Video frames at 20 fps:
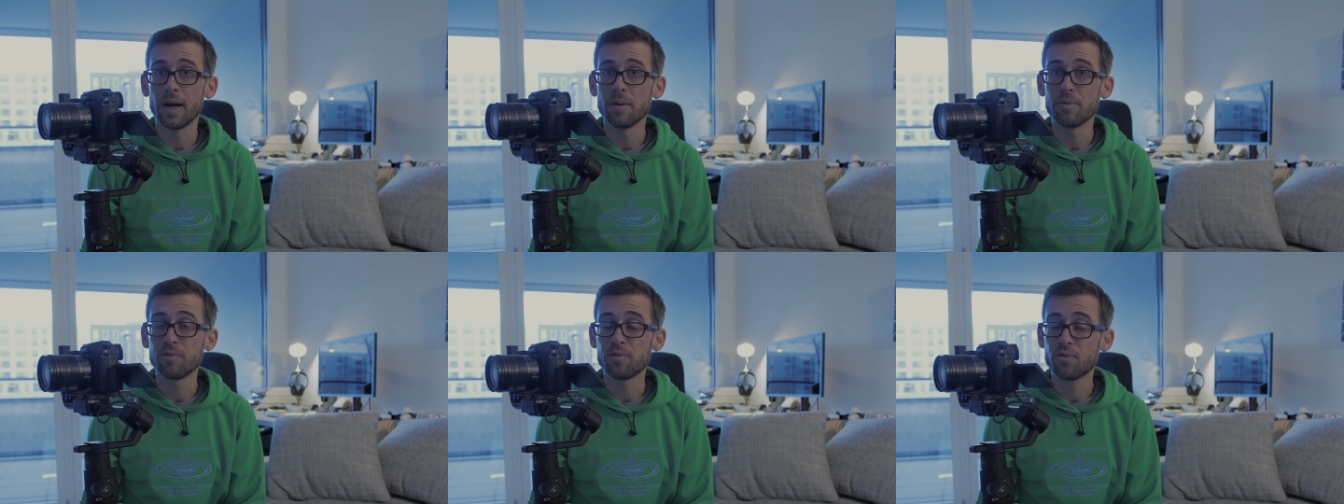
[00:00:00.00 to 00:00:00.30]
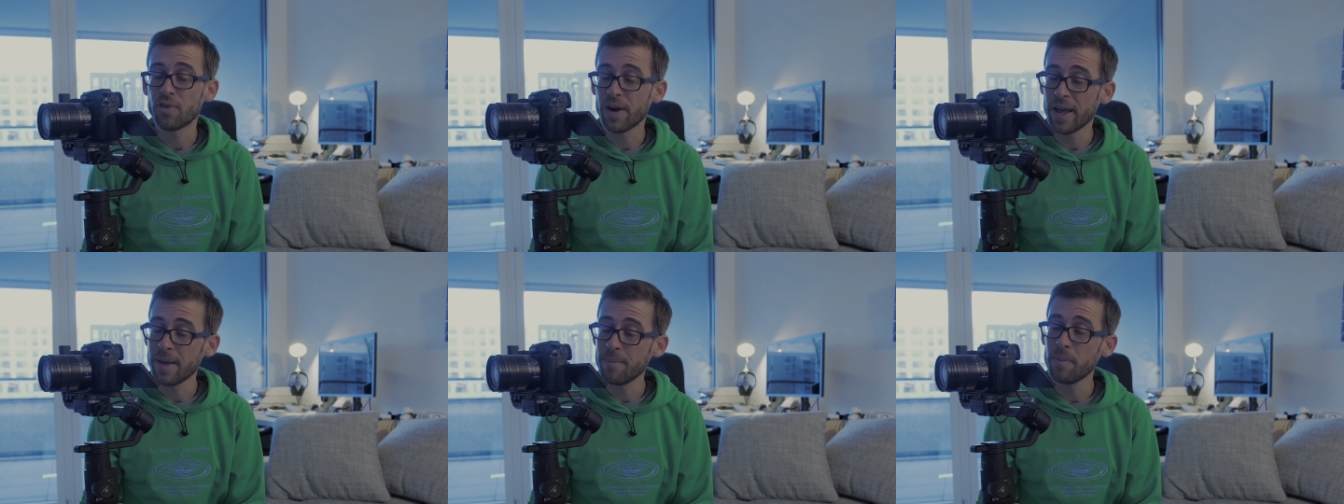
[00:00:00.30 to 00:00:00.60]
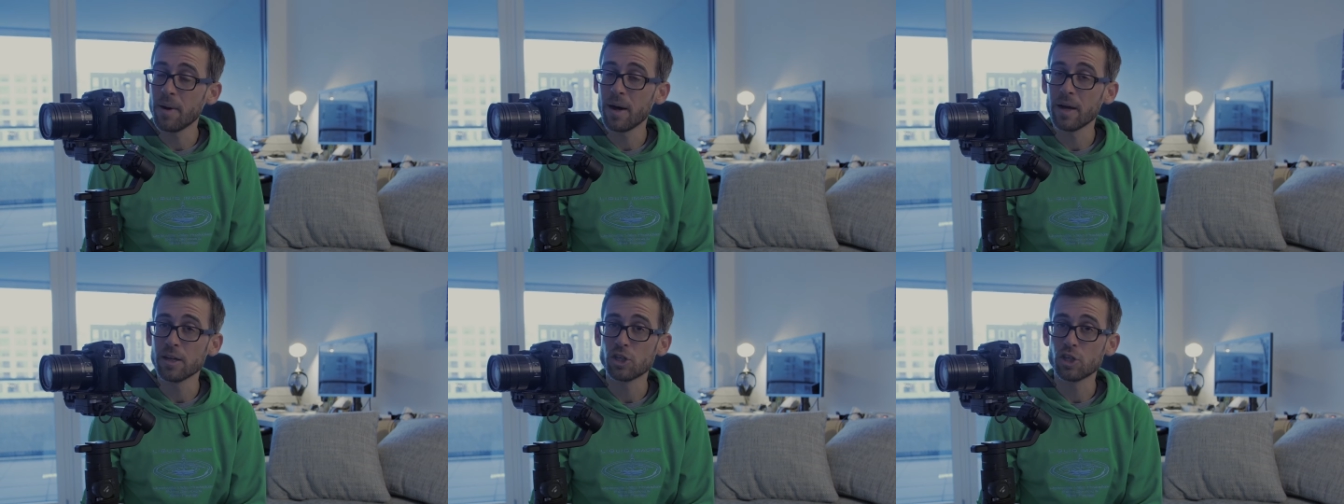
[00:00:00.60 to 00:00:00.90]
frame
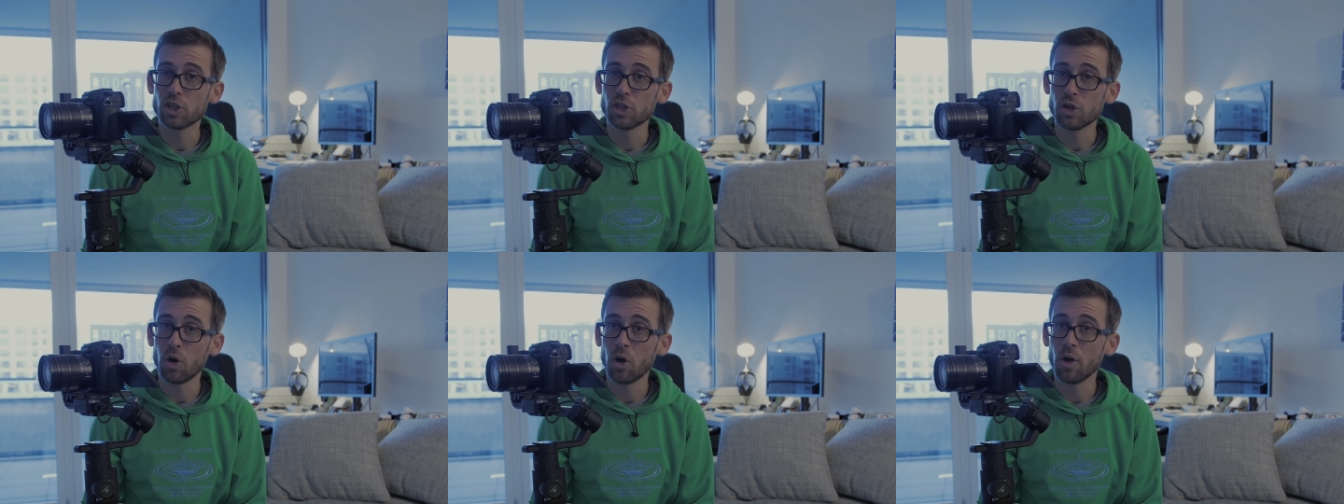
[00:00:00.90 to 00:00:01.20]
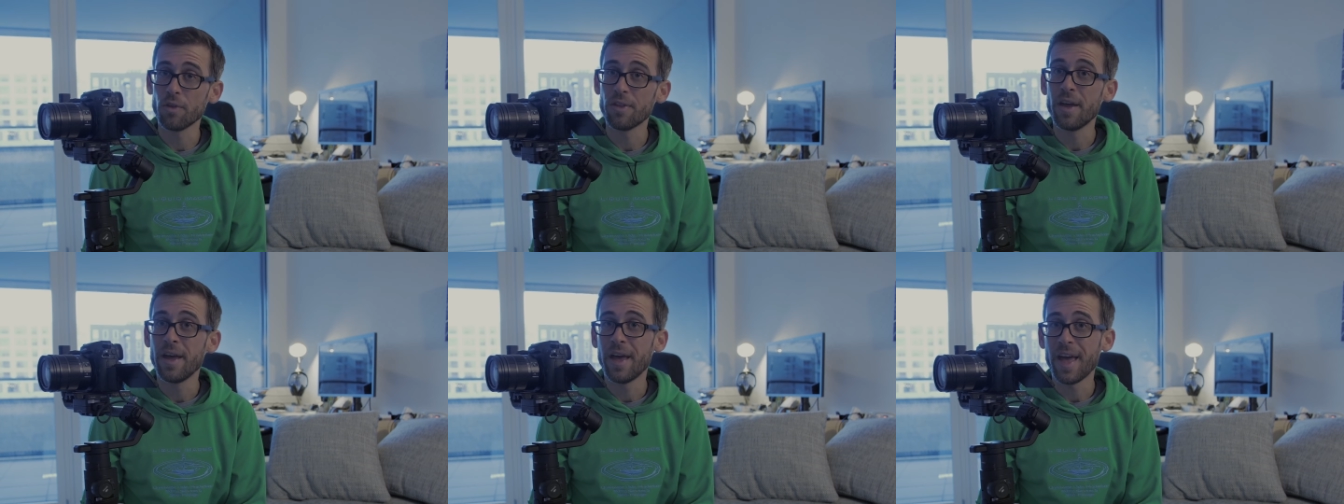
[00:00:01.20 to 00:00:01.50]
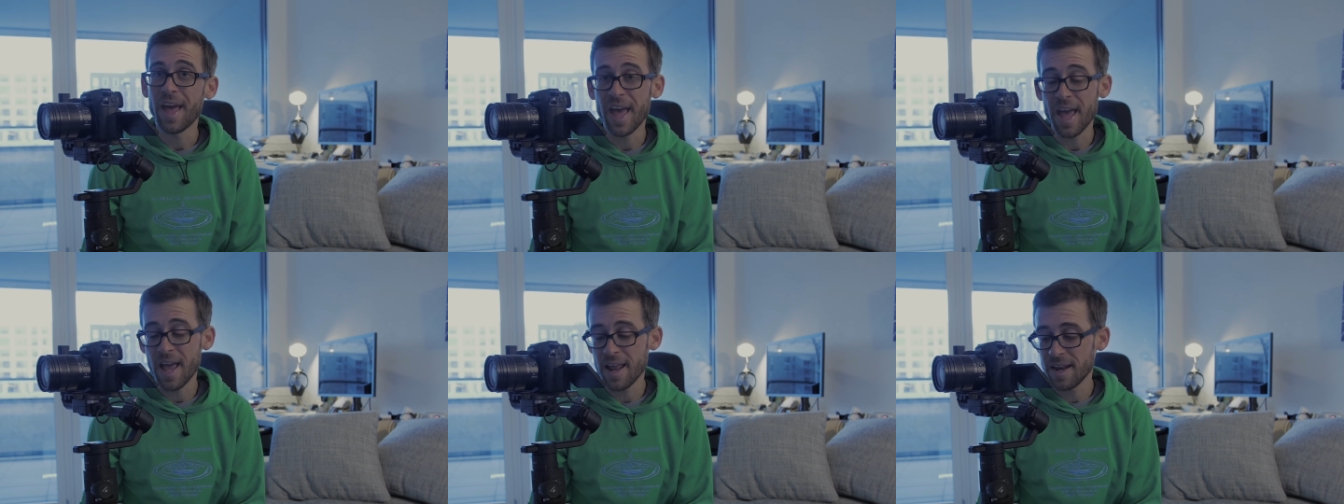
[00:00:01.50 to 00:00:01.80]
my shot,
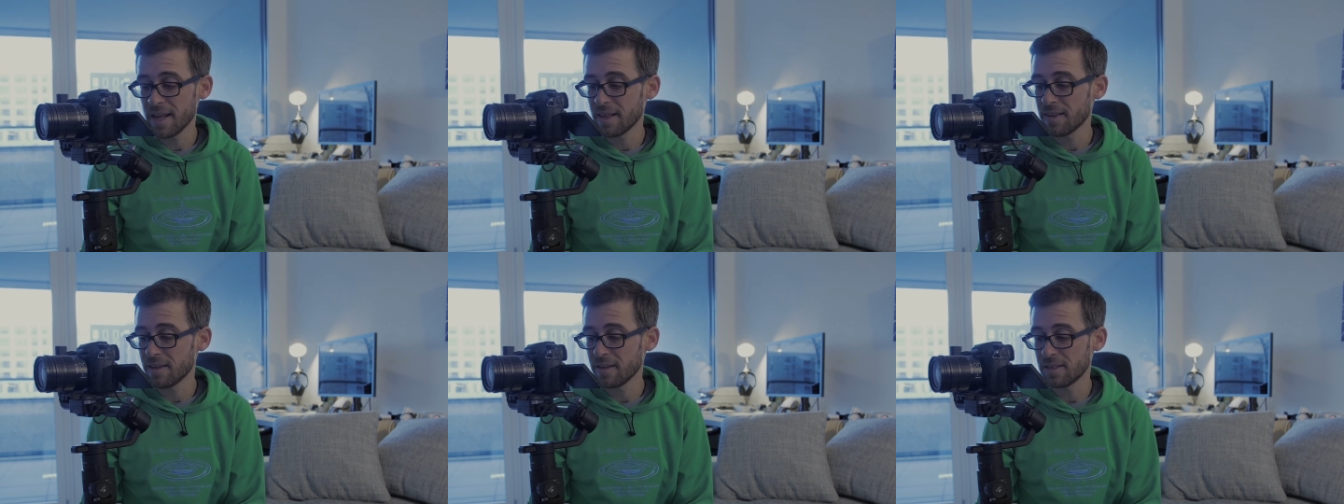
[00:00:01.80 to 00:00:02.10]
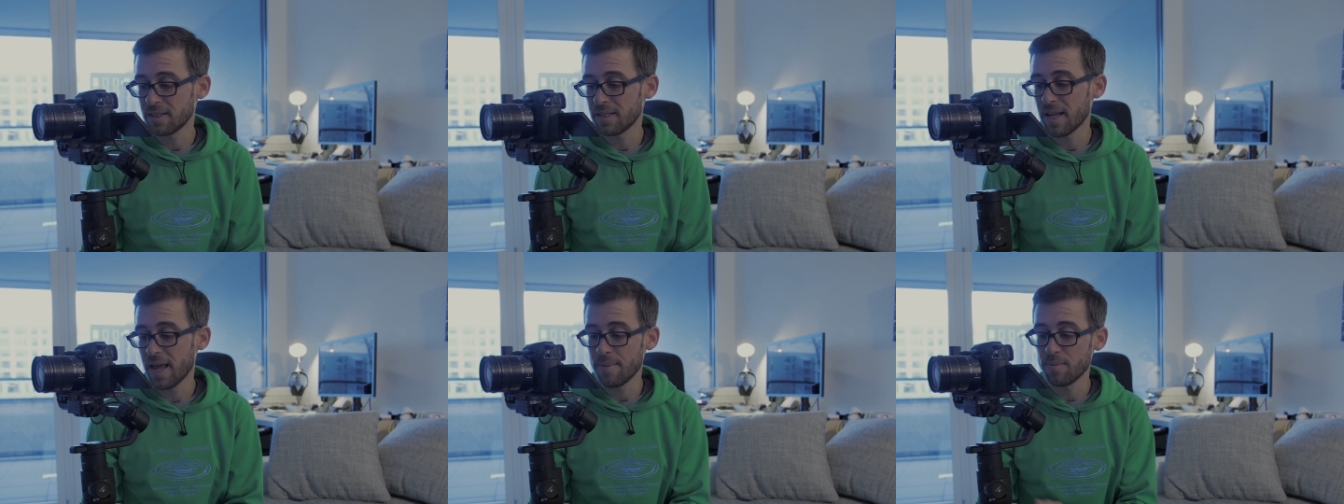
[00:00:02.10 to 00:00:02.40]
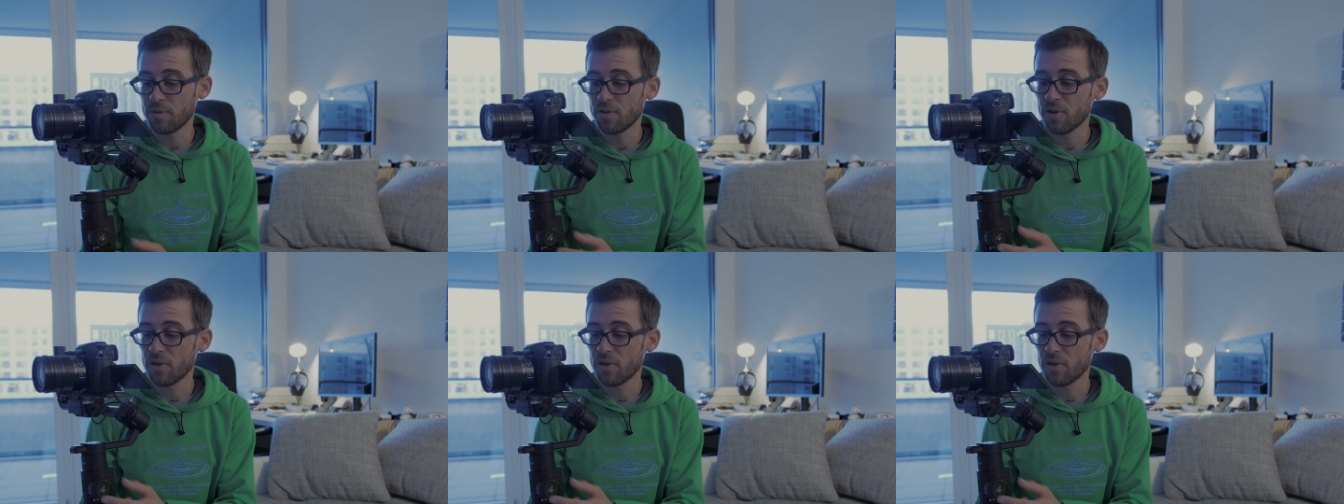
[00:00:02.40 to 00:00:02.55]
and at the same